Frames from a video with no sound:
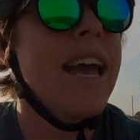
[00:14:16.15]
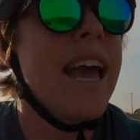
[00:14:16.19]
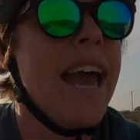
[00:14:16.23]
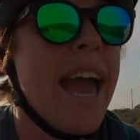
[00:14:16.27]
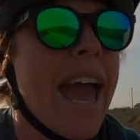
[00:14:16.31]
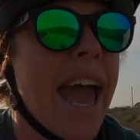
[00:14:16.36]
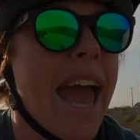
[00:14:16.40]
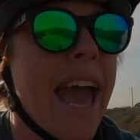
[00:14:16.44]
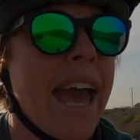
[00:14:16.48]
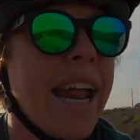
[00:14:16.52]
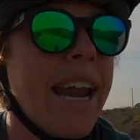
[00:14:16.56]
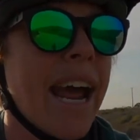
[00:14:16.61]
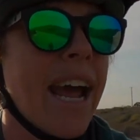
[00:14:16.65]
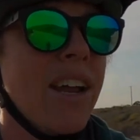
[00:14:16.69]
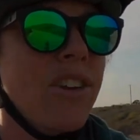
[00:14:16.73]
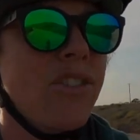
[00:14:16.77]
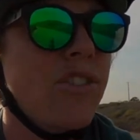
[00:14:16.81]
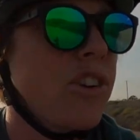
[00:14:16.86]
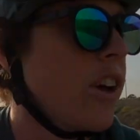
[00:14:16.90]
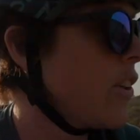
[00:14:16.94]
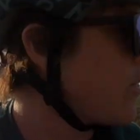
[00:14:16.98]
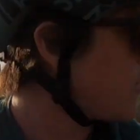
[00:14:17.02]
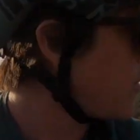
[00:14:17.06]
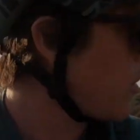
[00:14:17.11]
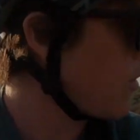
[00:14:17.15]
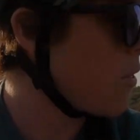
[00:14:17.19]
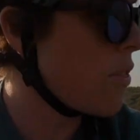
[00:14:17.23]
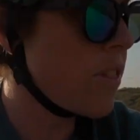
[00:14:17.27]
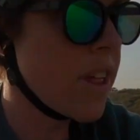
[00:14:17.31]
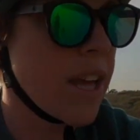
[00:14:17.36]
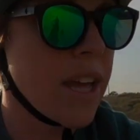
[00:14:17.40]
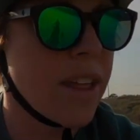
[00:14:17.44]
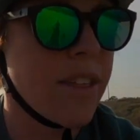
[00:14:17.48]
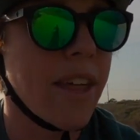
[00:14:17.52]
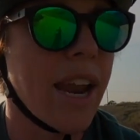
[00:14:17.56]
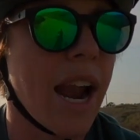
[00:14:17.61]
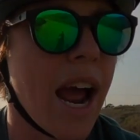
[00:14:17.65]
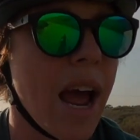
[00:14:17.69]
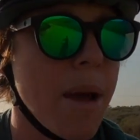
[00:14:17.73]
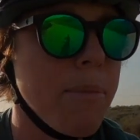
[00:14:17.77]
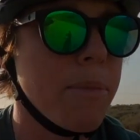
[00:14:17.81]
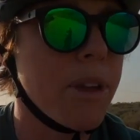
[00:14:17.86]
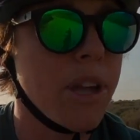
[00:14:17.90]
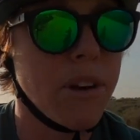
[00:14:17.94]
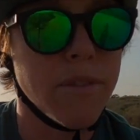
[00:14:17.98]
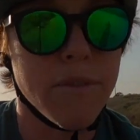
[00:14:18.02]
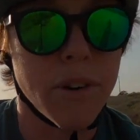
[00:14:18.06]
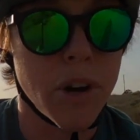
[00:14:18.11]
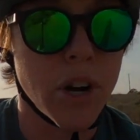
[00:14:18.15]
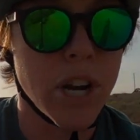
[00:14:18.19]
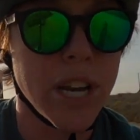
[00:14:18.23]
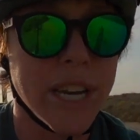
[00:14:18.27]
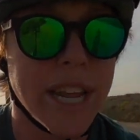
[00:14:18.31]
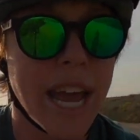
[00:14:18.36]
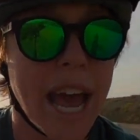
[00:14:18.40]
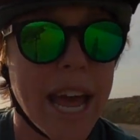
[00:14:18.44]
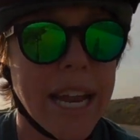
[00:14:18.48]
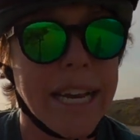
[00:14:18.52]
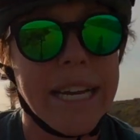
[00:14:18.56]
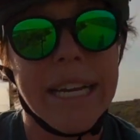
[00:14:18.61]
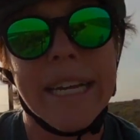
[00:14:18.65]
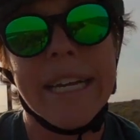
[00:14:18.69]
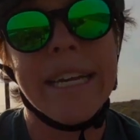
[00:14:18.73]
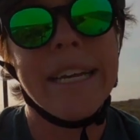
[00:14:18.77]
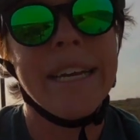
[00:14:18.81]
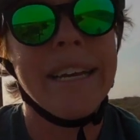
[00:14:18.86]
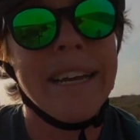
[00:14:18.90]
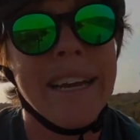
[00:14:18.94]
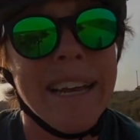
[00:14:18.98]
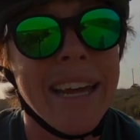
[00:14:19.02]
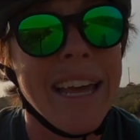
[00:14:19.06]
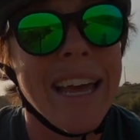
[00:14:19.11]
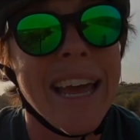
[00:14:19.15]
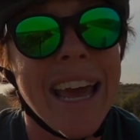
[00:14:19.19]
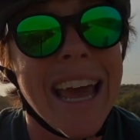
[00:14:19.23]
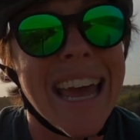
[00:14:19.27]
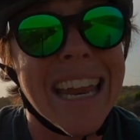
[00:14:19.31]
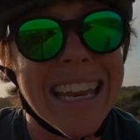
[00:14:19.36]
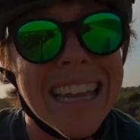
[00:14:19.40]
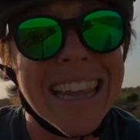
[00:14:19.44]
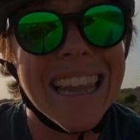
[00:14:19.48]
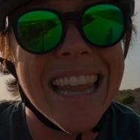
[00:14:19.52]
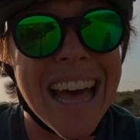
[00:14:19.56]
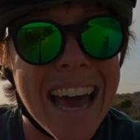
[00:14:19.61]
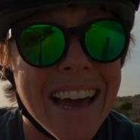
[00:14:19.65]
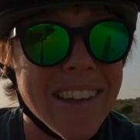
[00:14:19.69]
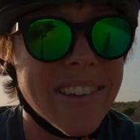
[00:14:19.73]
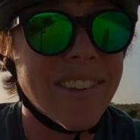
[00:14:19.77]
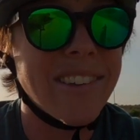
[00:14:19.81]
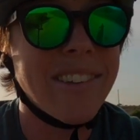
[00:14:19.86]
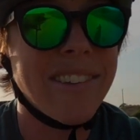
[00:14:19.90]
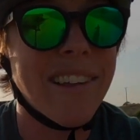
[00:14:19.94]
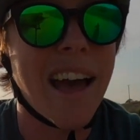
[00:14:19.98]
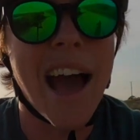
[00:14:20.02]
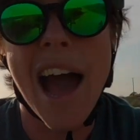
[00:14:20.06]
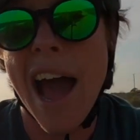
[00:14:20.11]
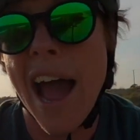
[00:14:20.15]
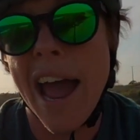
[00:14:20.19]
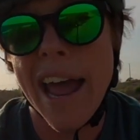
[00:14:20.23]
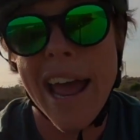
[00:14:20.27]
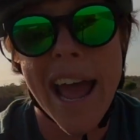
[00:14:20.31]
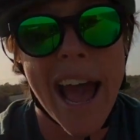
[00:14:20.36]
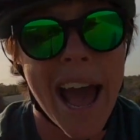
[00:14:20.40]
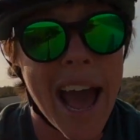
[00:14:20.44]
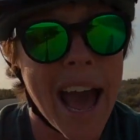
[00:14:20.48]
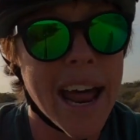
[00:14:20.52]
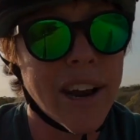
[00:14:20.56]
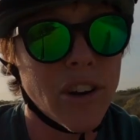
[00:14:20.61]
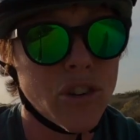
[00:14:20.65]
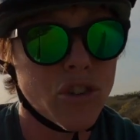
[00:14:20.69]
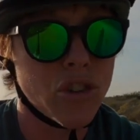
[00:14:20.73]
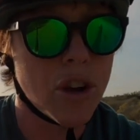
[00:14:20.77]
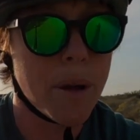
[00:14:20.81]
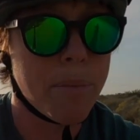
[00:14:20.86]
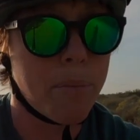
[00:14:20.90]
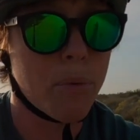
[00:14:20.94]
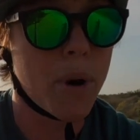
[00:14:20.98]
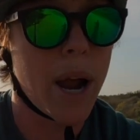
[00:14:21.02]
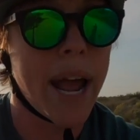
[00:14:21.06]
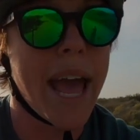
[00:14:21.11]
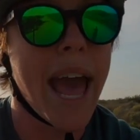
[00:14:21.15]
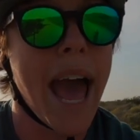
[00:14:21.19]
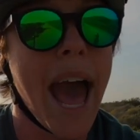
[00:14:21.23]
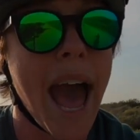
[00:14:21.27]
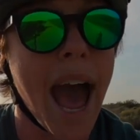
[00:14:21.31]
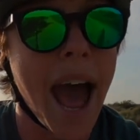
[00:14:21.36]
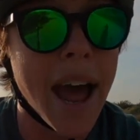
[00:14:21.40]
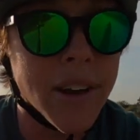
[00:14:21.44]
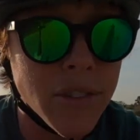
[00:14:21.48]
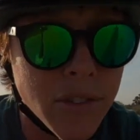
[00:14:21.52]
And I just don't think that I'm converted yet, unless I had a trip where I had